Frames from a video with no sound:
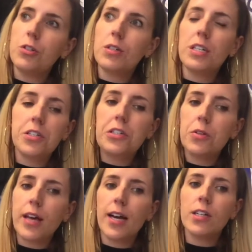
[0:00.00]
need to do
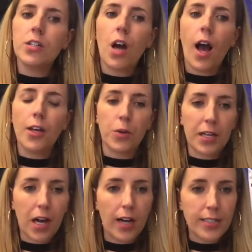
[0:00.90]
that, you can
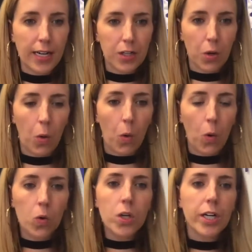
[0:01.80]
contact
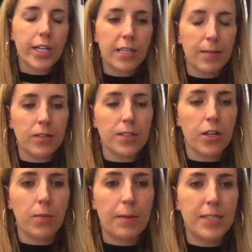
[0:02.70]
Nicole. Her email's on
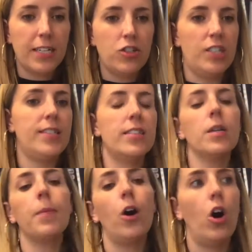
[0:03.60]
our website. She sets
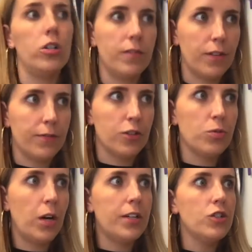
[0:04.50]
up all of the
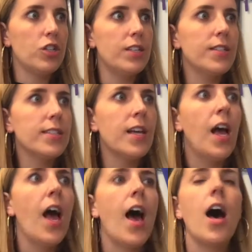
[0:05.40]
virtual auditions.
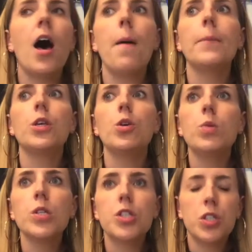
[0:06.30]
You will
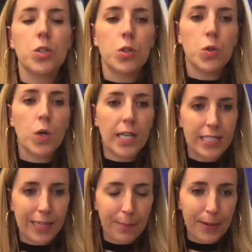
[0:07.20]
do
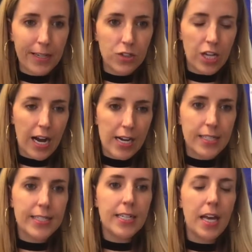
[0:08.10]
contemporary
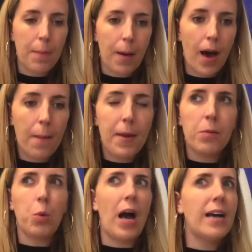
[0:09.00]
jazz and hip hop, and
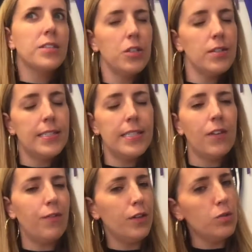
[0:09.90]
we'll ask you to see a
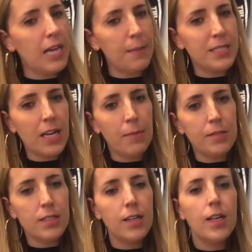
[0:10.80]
few tap
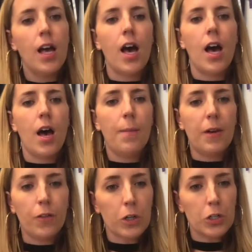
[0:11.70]
steps
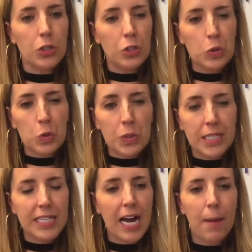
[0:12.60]
if you're new to
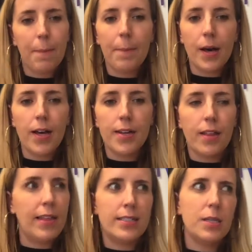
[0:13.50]
tap, but
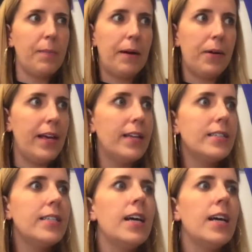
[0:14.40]
that's about it.